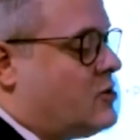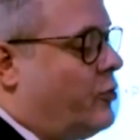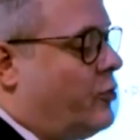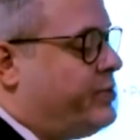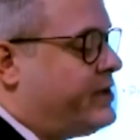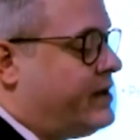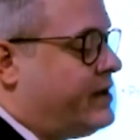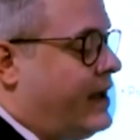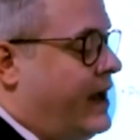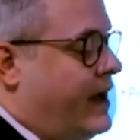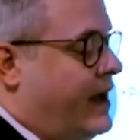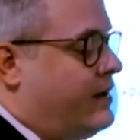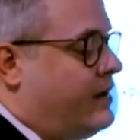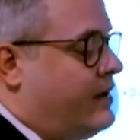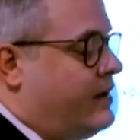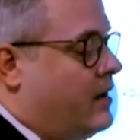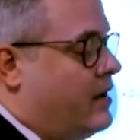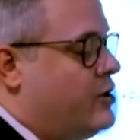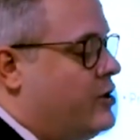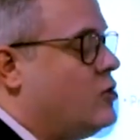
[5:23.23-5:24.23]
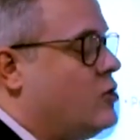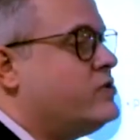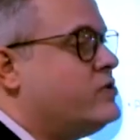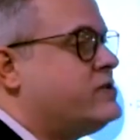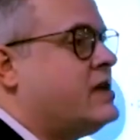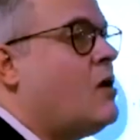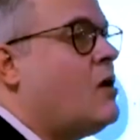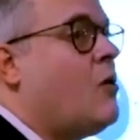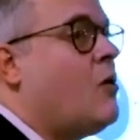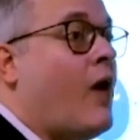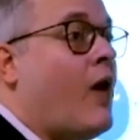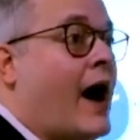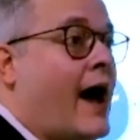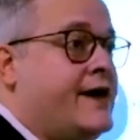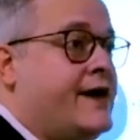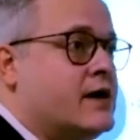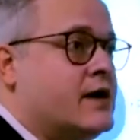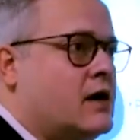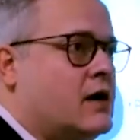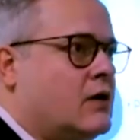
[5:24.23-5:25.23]
obtained using a
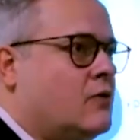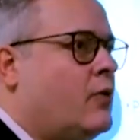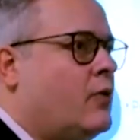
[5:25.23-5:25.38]
wire.